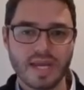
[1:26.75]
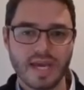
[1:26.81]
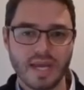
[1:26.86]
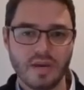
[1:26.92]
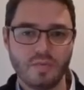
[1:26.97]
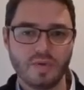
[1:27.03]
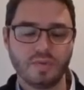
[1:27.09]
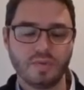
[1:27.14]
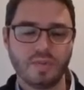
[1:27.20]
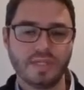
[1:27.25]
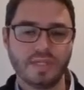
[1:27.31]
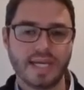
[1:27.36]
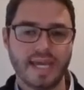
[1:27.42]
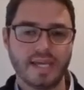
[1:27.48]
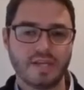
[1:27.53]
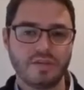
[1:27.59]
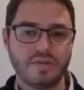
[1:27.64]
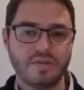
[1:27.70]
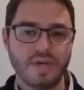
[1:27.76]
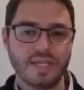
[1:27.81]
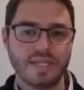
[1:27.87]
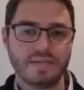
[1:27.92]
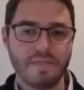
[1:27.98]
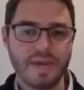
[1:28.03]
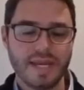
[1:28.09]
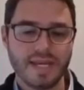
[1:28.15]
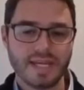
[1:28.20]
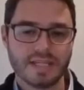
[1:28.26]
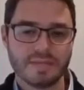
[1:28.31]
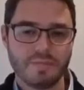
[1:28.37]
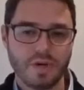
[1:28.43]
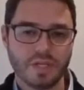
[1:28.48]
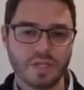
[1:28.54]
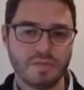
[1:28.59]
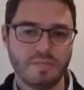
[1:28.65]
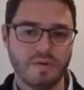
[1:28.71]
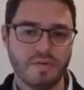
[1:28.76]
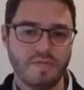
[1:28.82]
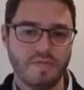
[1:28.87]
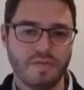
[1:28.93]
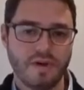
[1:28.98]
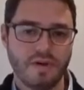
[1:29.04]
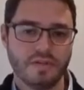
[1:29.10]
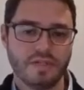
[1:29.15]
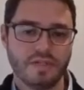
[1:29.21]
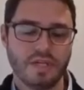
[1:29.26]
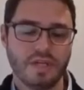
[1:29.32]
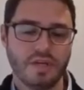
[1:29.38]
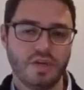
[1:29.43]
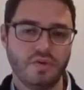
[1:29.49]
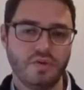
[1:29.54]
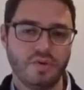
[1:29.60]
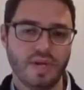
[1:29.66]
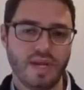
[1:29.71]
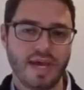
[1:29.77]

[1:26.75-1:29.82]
and we will get to as many as possible of those in Q&A